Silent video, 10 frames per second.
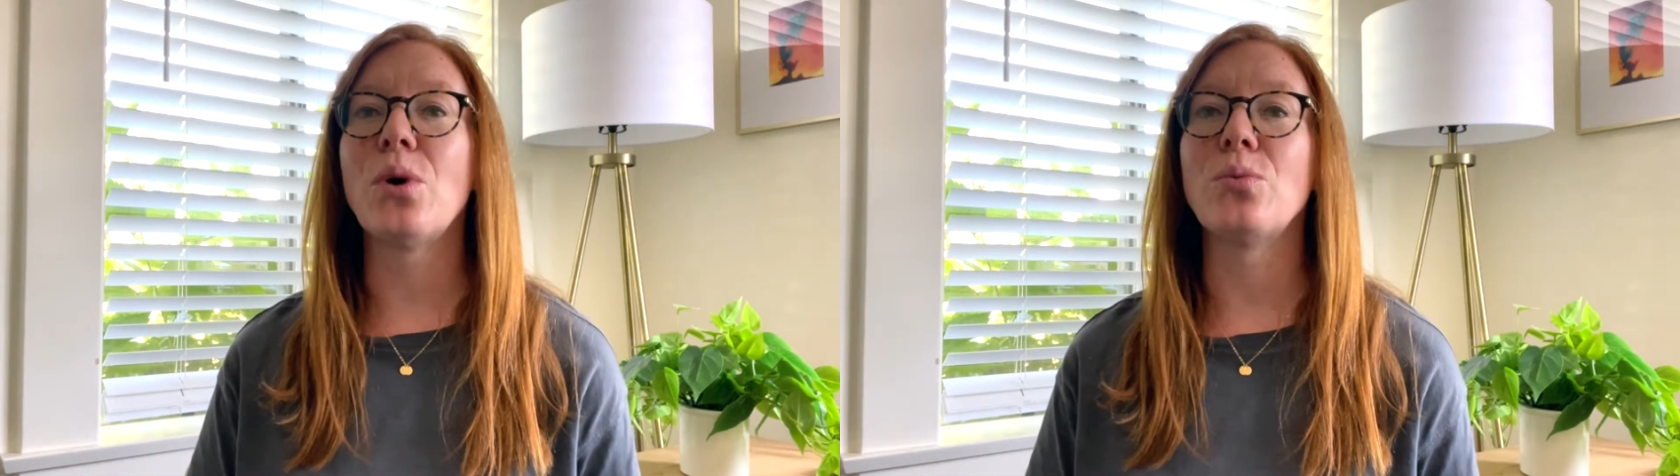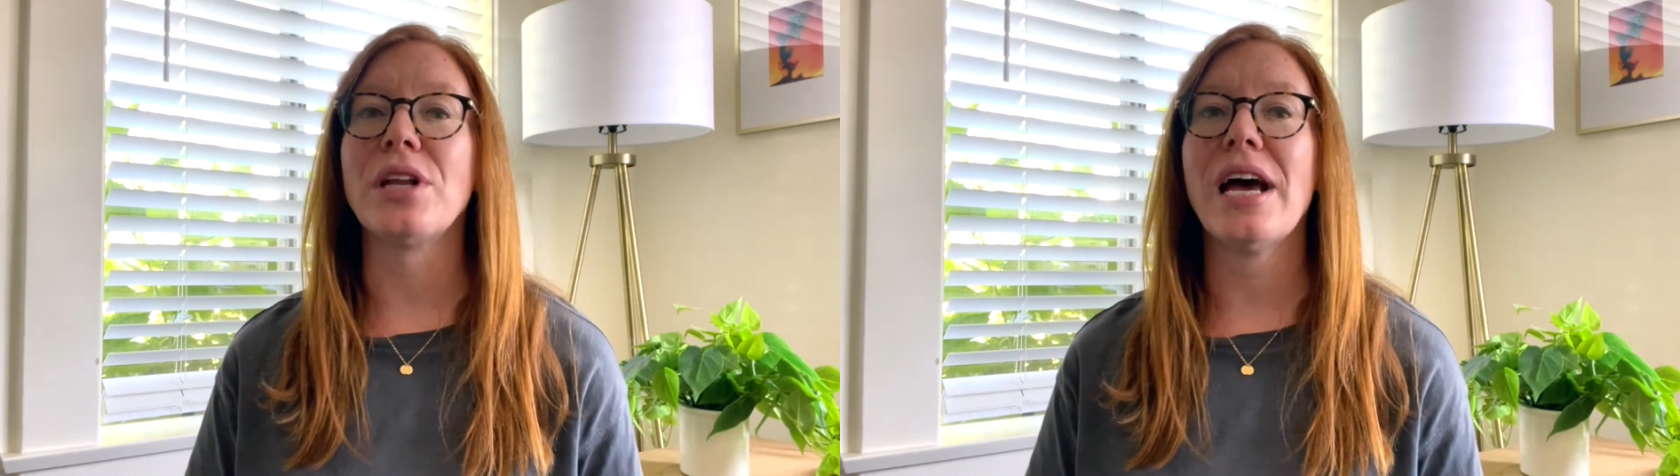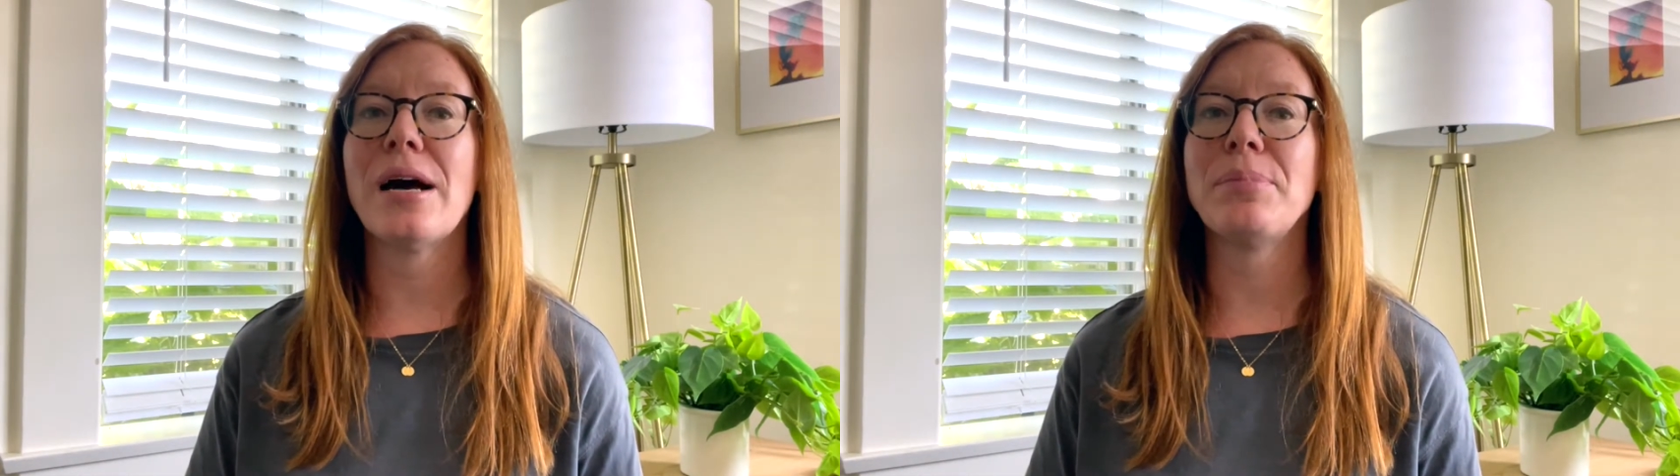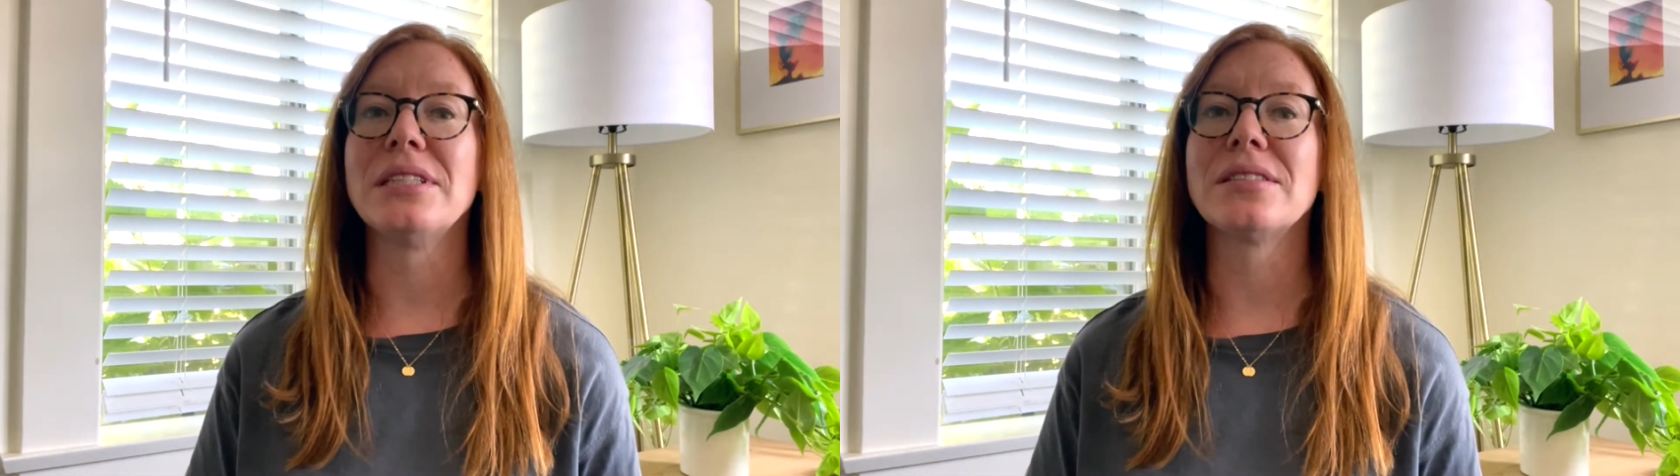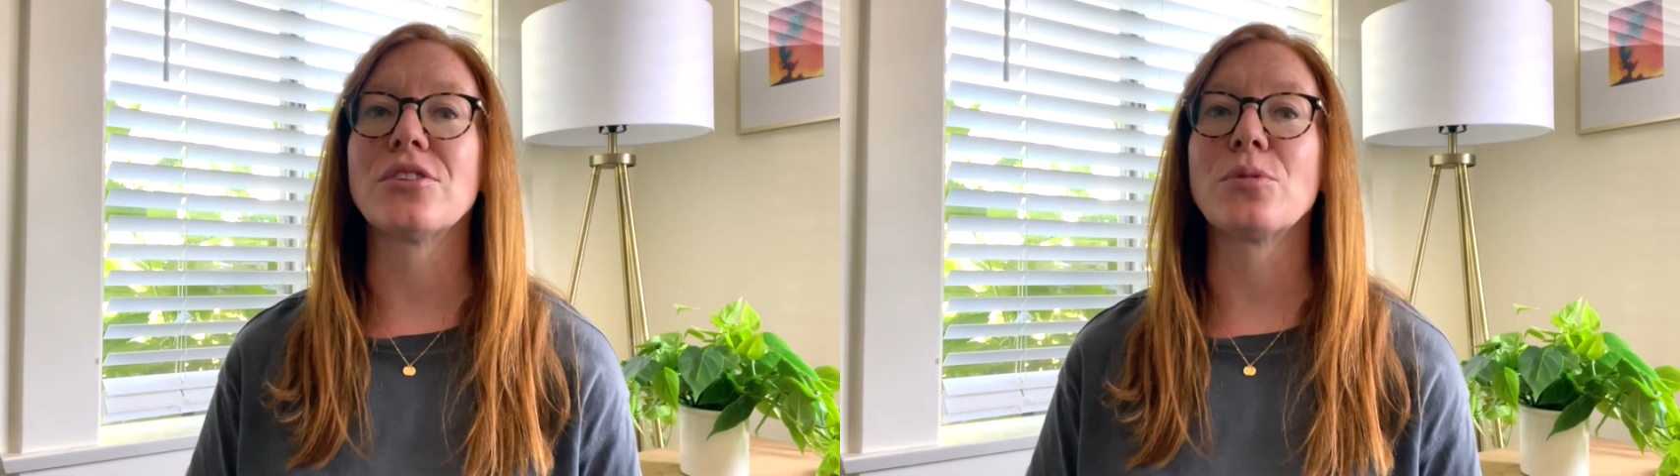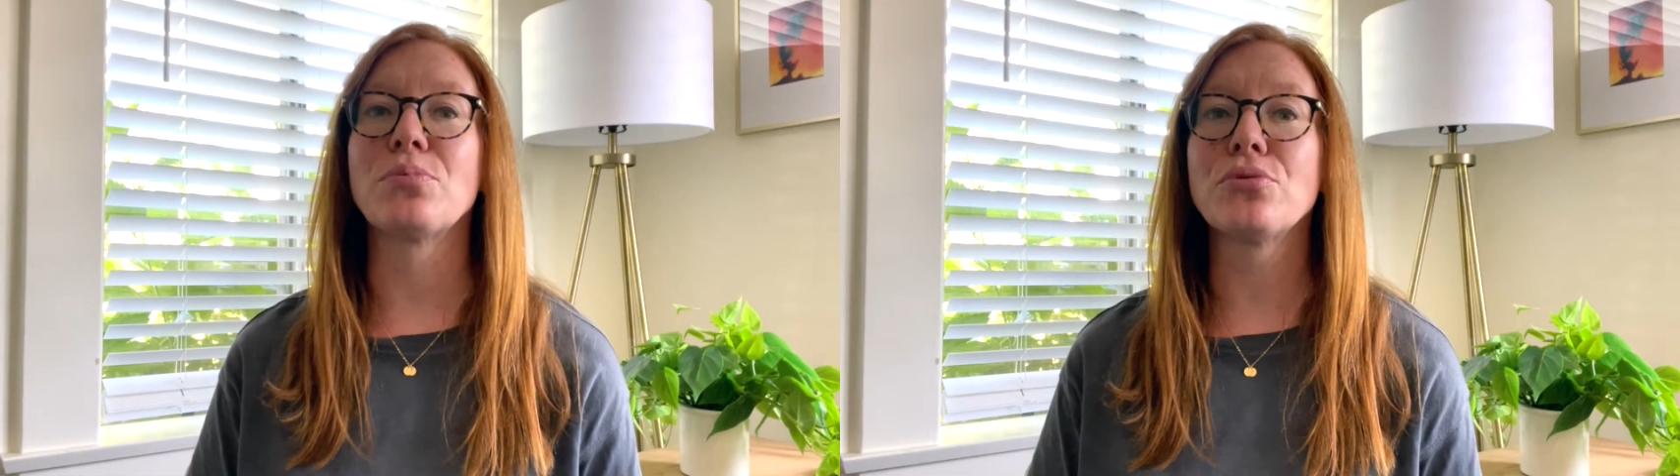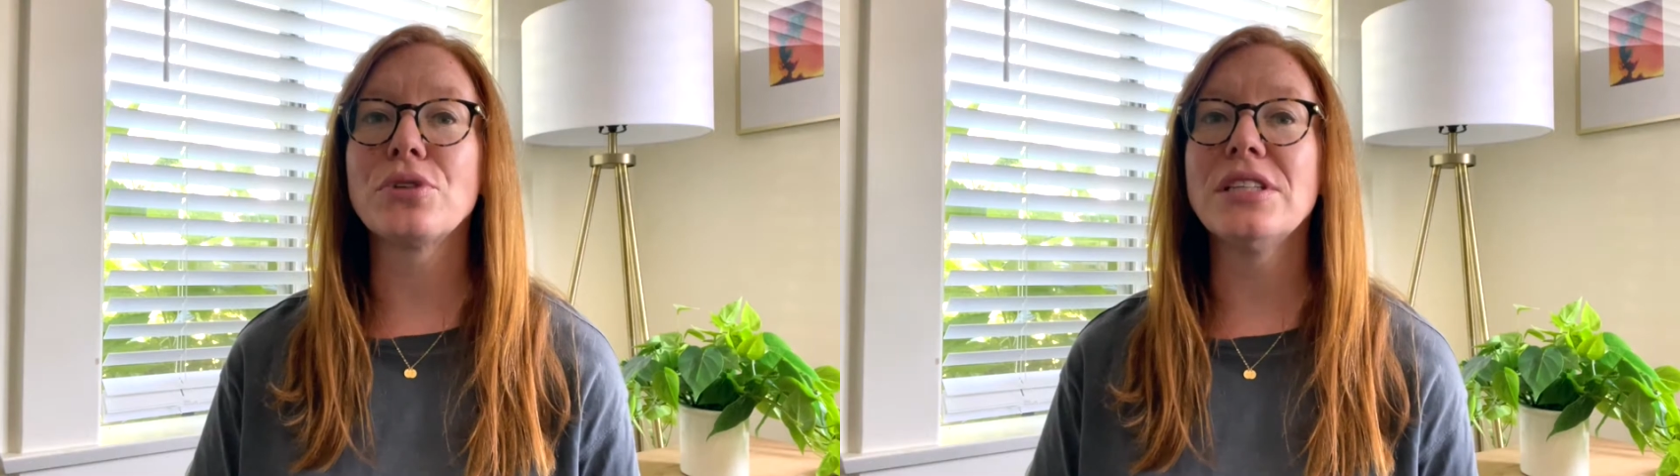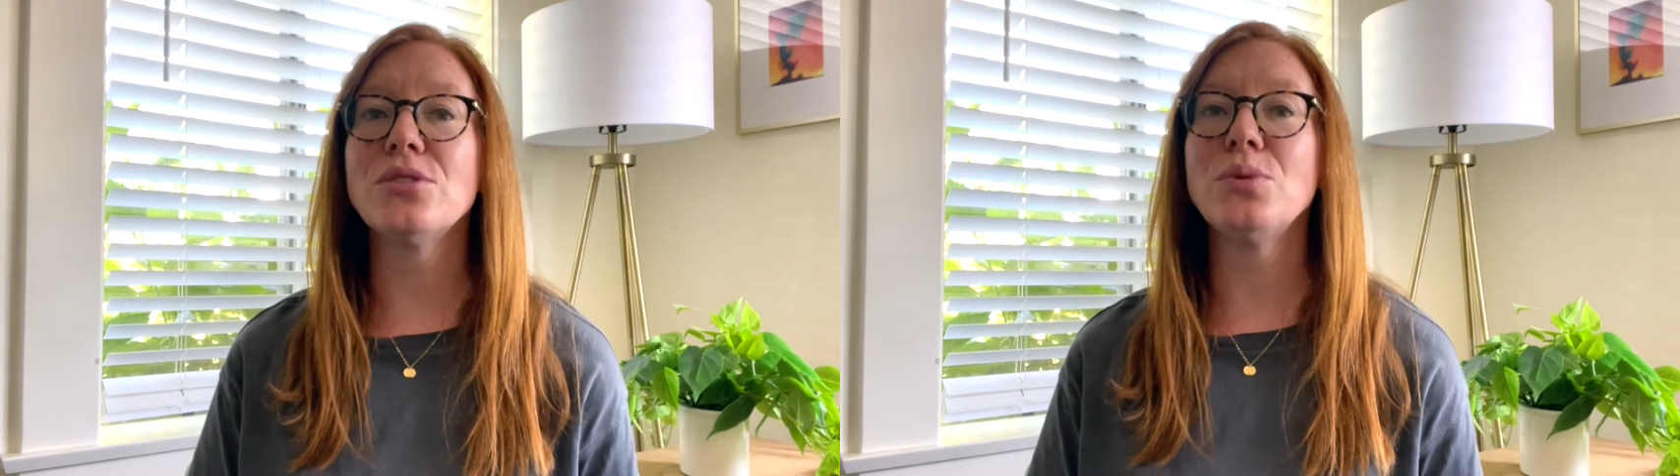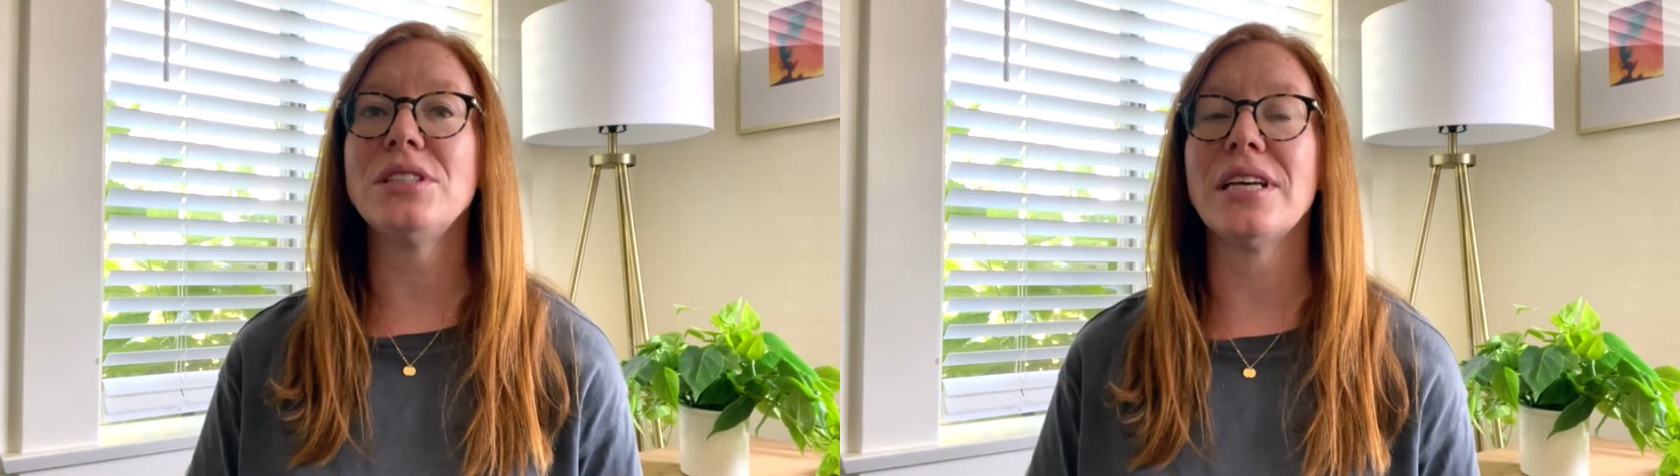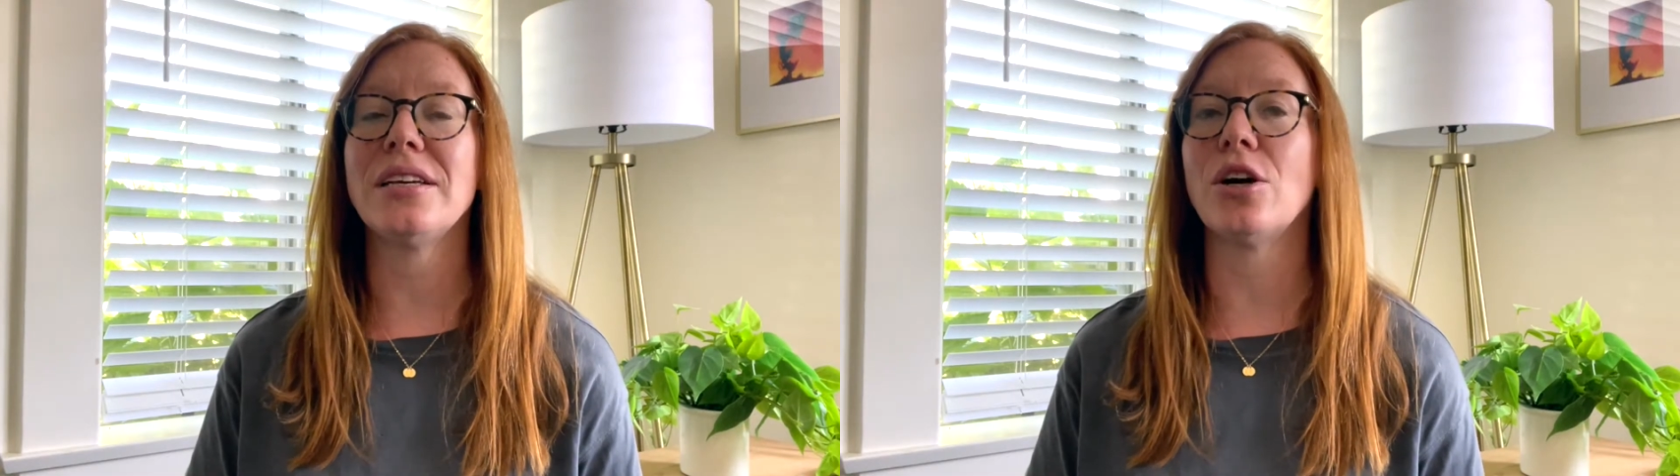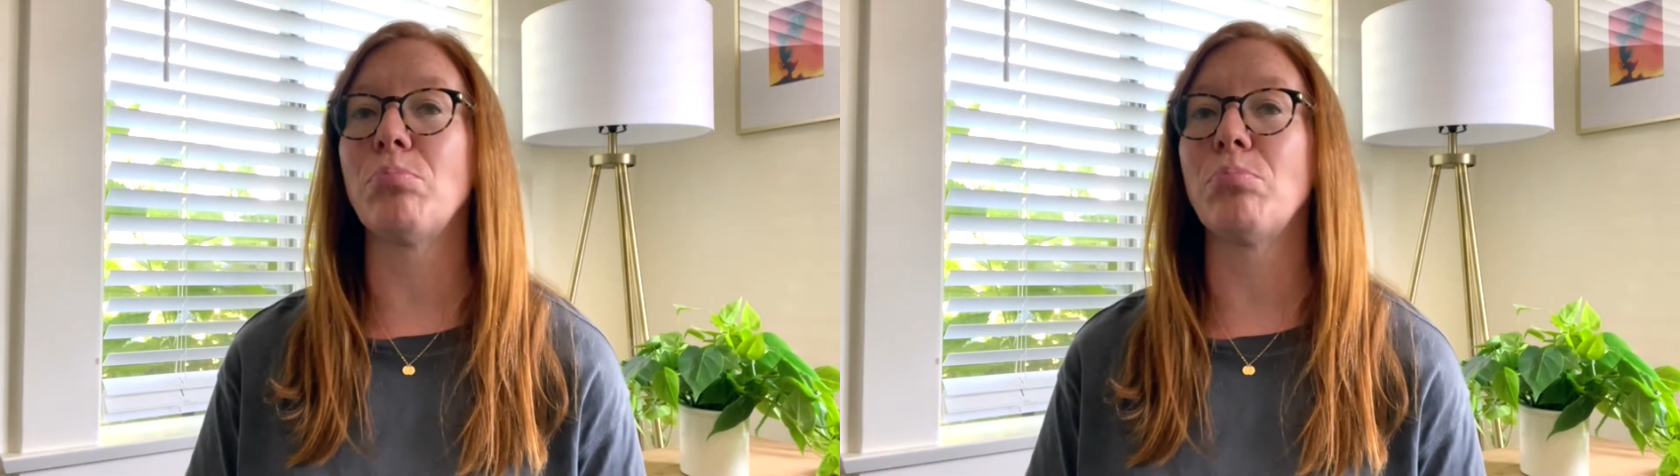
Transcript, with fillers: what would happen is that the priests would take